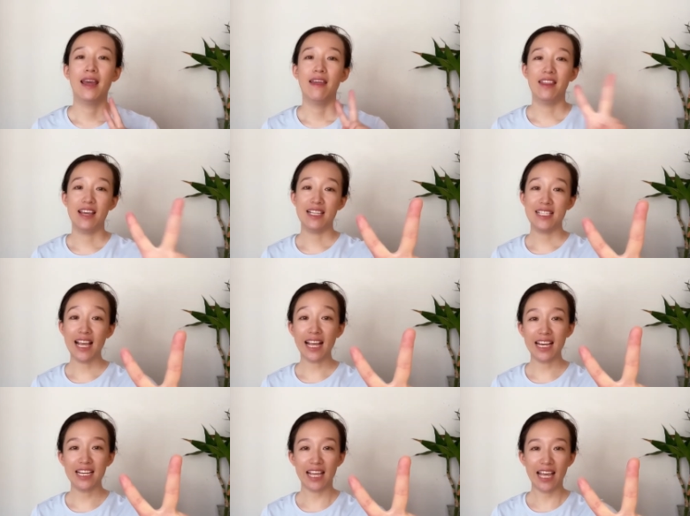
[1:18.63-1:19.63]
The
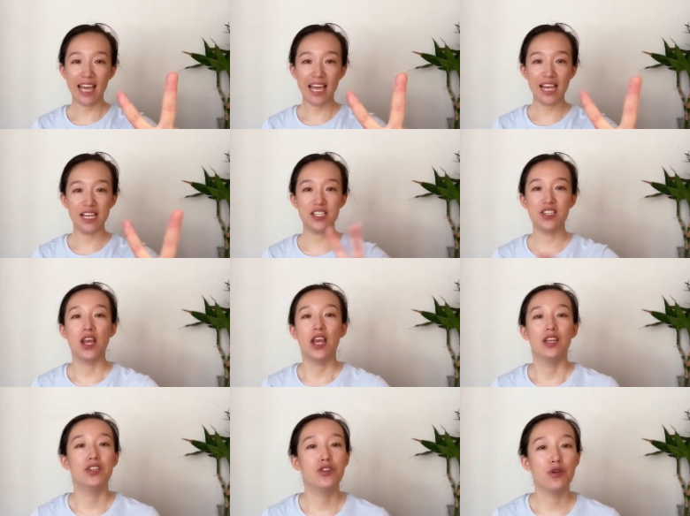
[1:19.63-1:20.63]
second case,
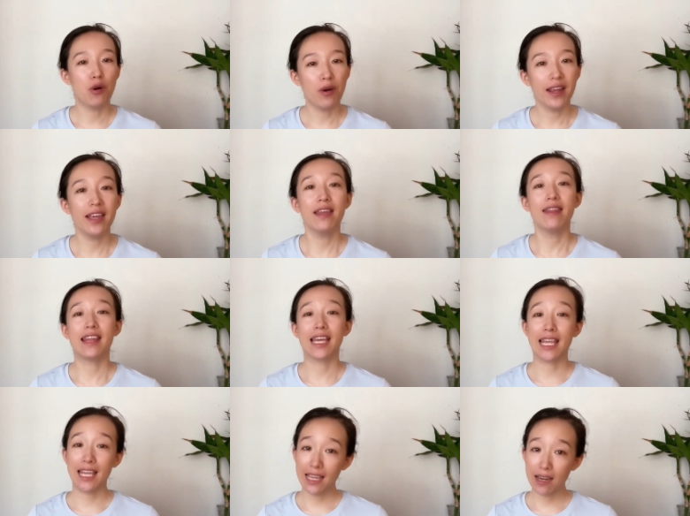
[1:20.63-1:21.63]
during
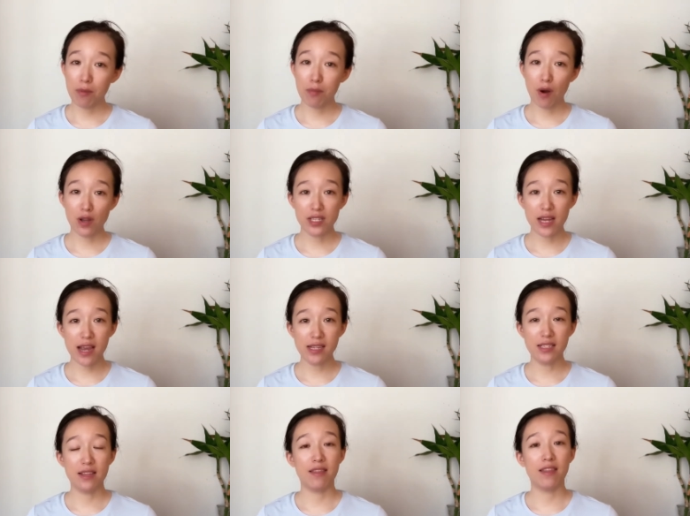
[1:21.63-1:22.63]
the cutting
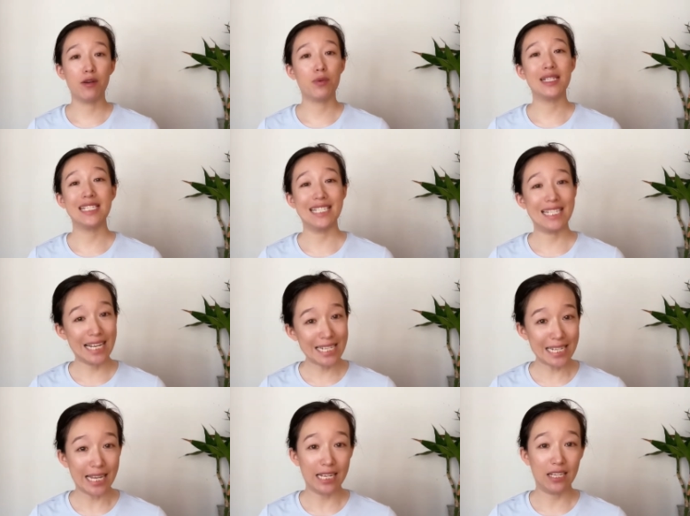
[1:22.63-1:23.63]
process, there was
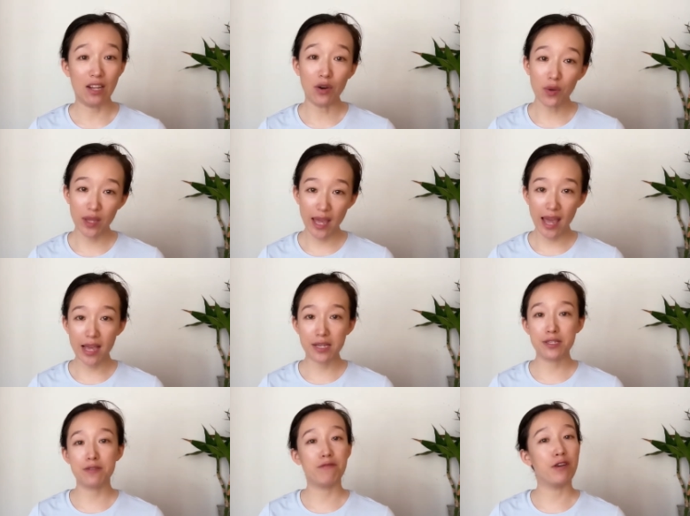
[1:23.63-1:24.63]
suddenly no
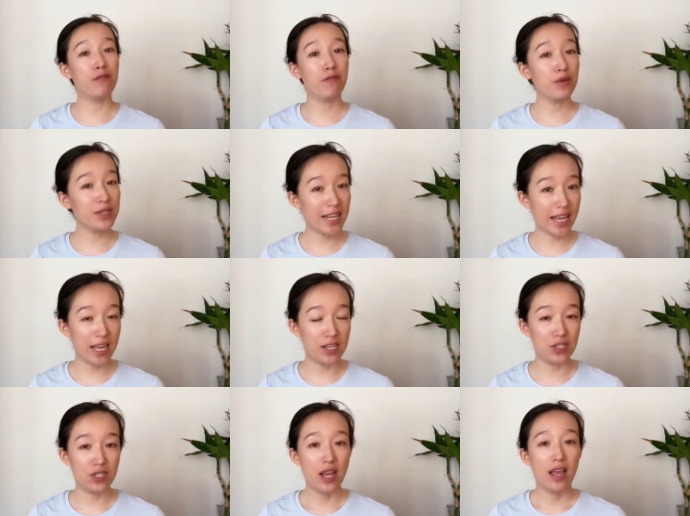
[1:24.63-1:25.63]
gas for a few
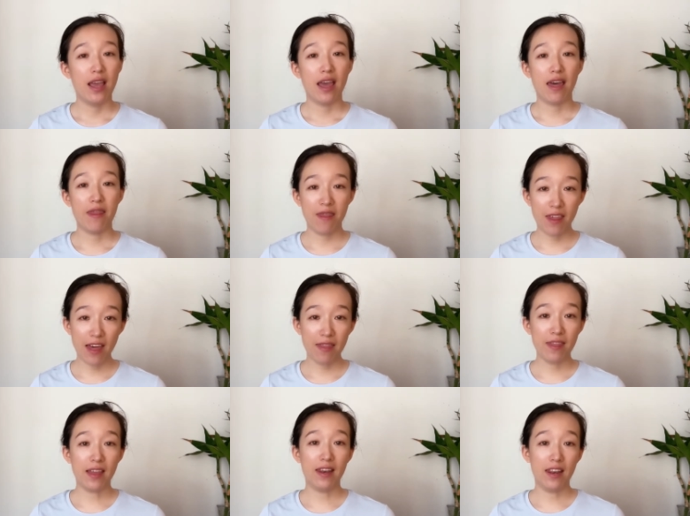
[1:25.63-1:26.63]
seconds, and
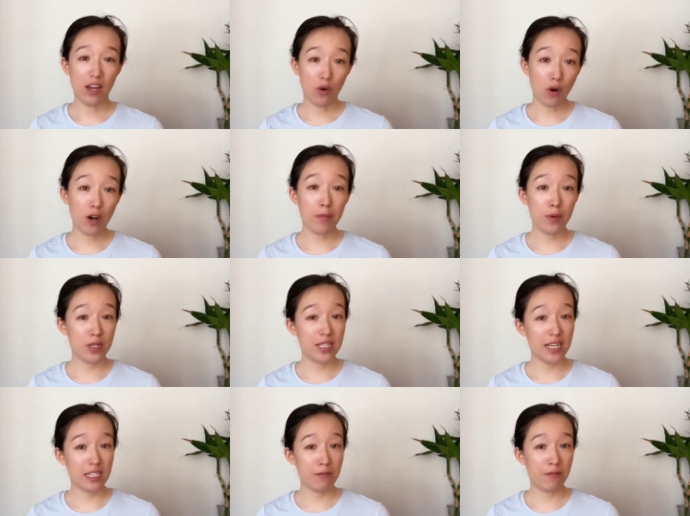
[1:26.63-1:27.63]
then the lower
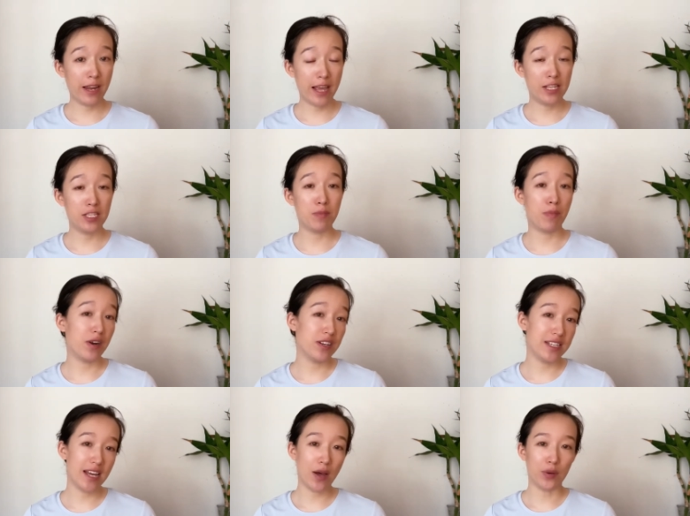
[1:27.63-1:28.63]
protective lens
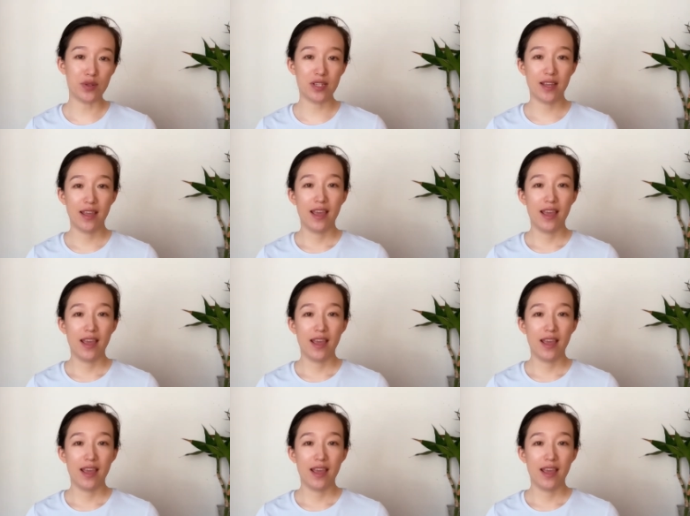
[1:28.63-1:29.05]
burned out.